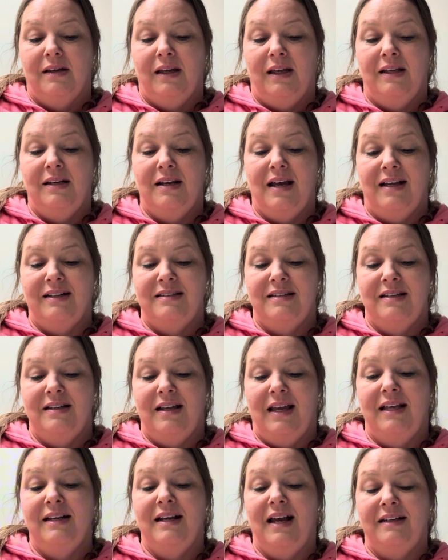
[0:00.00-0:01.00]
A
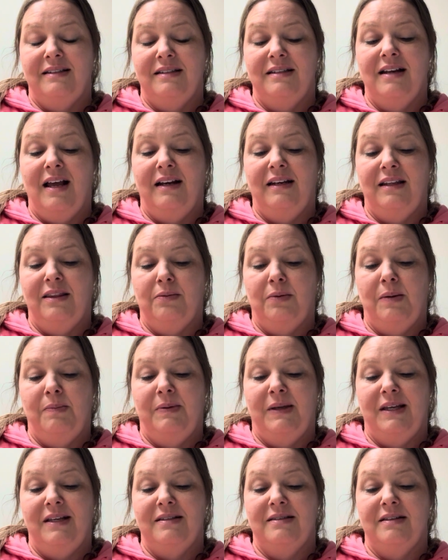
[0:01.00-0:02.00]
1993
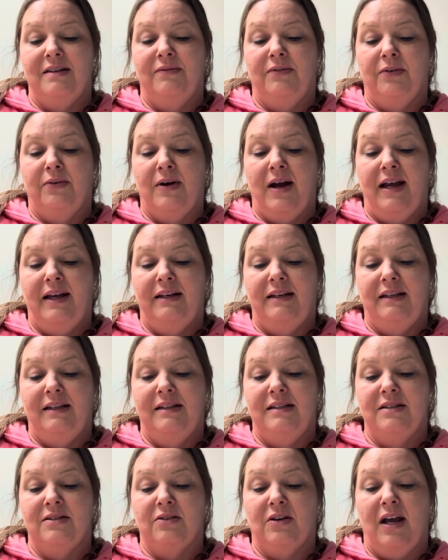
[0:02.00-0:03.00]
piece in Variety
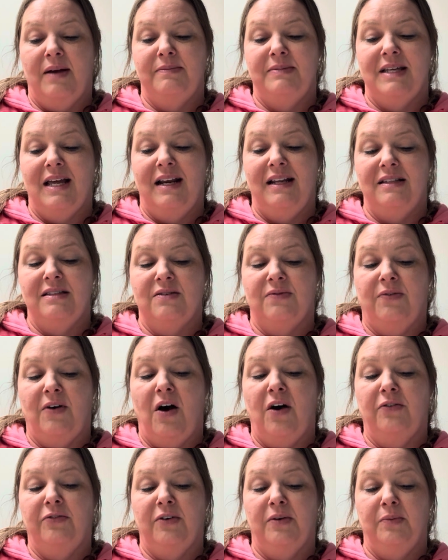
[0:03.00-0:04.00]
described Tennant's
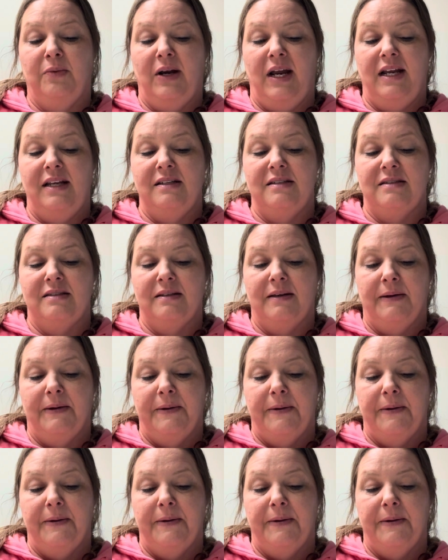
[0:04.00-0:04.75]
fall from grace.